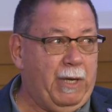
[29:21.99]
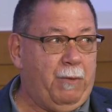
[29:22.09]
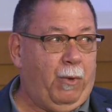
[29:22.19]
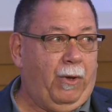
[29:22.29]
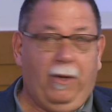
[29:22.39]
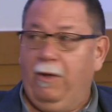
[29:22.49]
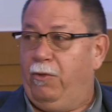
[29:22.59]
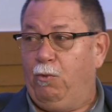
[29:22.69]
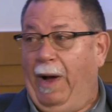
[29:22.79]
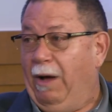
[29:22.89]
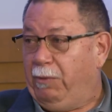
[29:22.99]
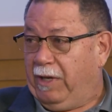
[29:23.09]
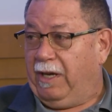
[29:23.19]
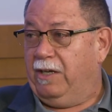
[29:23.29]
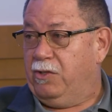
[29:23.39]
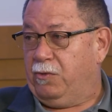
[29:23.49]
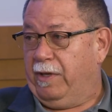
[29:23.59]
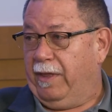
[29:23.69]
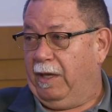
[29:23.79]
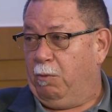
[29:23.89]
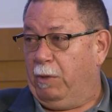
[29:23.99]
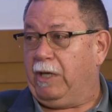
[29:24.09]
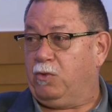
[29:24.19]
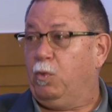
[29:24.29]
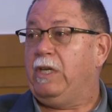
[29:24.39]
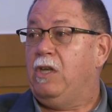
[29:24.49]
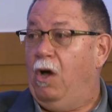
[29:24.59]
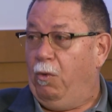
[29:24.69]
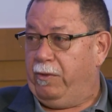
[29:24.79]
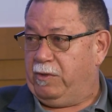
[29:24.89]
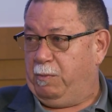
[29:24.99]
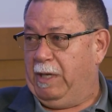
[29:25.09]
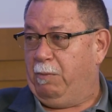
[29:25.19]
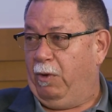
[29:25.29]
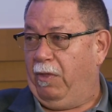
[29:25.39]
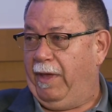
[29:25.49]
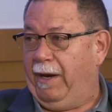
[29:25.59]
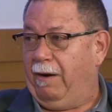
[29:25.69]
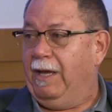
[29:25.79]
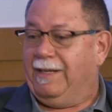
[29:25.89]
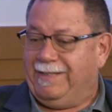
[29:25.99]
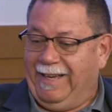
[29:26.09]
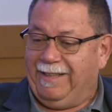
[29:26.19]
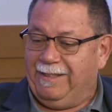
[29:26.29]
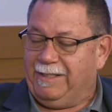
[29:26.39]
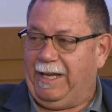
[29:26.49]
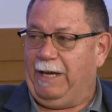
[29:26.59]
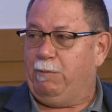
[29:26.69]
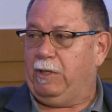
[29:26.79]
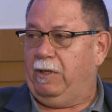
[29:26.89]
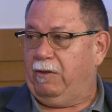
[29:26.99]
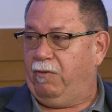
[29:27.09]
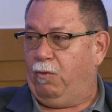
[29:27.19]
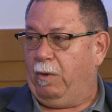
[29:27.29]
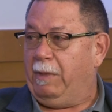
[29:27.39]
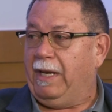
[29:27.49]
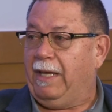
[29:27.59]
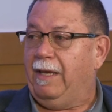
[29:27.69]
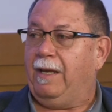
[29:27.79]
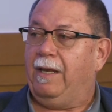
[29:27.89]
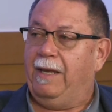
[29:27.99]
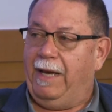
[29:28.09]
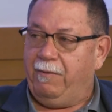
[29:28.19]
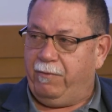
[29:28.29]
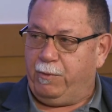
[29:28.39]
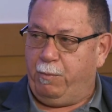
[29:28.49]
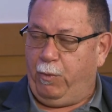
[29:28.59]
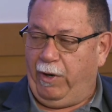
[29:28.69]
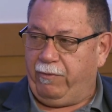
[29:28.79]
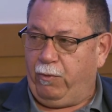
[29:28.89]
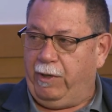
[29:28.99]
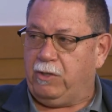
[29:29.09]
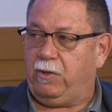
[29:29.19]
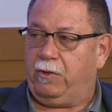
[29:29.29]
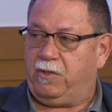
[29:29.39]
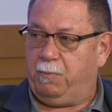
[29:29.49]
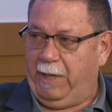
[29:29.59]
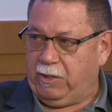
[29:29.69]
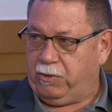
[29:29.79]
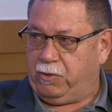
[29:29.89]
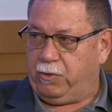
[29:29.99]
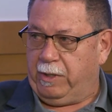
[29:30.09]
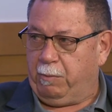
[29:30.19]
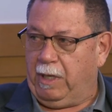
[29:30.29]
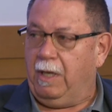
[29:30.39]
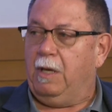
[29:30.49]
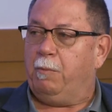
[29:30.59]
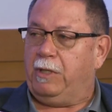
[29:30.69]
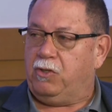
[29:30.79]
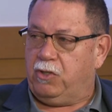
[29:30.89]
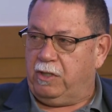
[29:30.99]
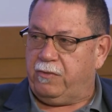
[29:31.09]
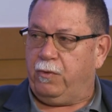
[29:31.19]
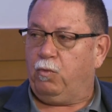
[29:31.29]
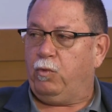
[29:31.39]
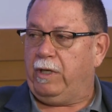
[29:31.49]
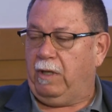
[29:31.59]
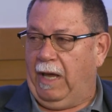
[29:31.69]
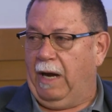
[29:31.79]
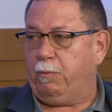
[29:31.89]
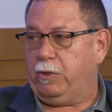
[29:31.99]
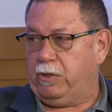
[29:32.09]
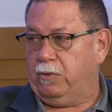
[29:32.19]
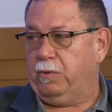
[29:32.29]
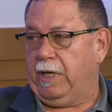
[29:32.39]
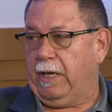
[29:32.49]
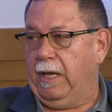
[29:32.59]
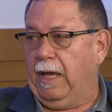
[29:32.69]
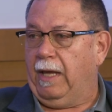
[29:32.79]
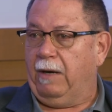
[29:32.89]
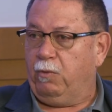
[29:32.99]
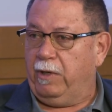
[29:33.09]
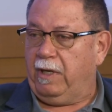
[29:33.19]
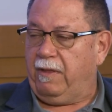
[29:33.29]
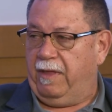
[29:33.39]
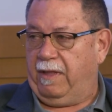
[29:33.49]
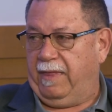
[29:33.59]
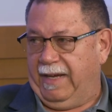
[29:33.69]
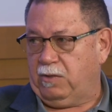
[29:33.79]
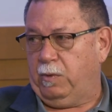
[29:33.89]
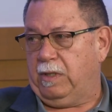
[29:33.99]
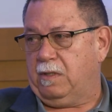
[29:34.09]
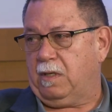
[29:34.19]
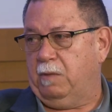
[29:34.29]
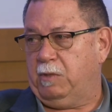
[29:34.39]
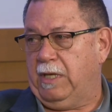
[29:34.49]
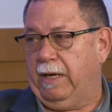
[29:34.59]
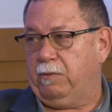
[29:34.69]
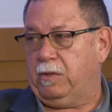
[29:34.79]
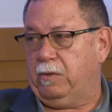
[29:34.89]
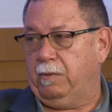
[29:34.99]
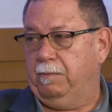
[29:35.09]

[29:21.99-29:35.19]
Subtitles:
people throughout the country then, because we know there's people there, take the time to look for them. And again, not for preferential or special treatment, but just for real opportunity. And I really think that's what this comes down to.